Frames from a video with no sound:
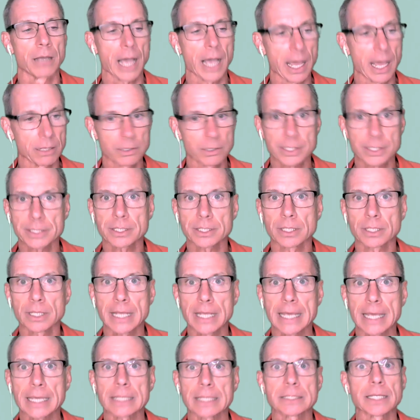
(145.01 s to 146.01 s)
I look at the
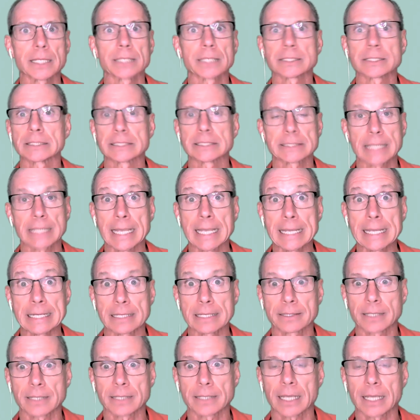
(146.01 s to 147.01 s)
link. It doesn't say
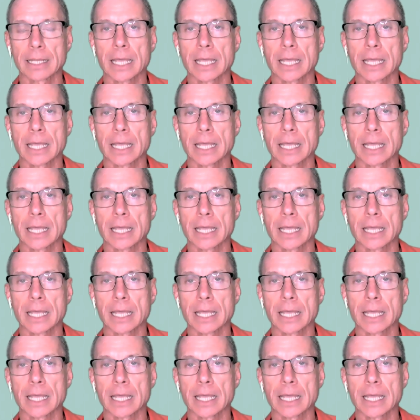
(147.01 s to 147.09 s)
anything.